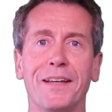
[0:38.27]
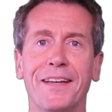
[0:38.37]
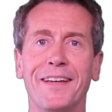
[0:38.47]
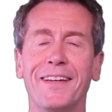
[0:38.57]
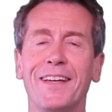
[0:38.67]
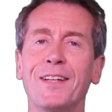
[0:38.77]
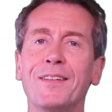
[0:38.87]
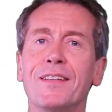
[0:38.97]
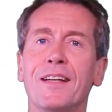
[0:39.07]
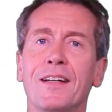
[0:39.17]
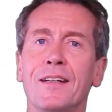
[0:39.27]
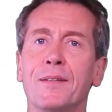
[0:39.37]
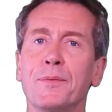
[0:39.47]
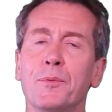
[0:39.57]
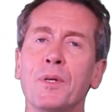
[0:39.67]

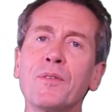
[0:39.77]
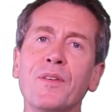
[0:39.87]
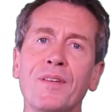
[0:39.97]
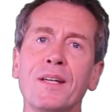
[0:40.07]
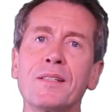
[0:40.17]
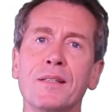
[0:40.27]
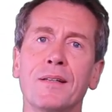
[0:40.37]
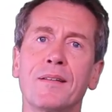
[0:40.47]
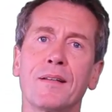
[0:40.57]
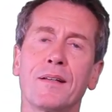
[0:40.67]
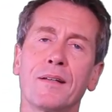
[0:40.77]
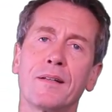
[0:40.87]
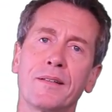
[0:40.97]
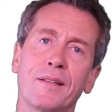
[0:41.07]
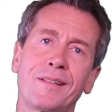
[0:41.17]
One of the things
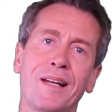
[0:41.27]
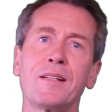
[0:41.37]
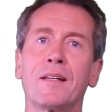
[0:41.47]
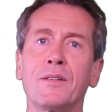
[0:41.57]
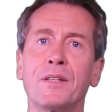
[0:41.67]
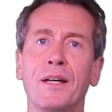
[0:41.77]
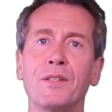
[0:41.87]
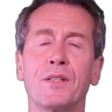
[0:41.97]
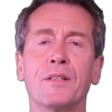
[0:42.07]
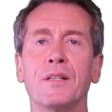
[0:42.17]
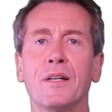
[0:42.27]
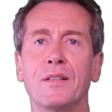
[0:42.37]
that classic education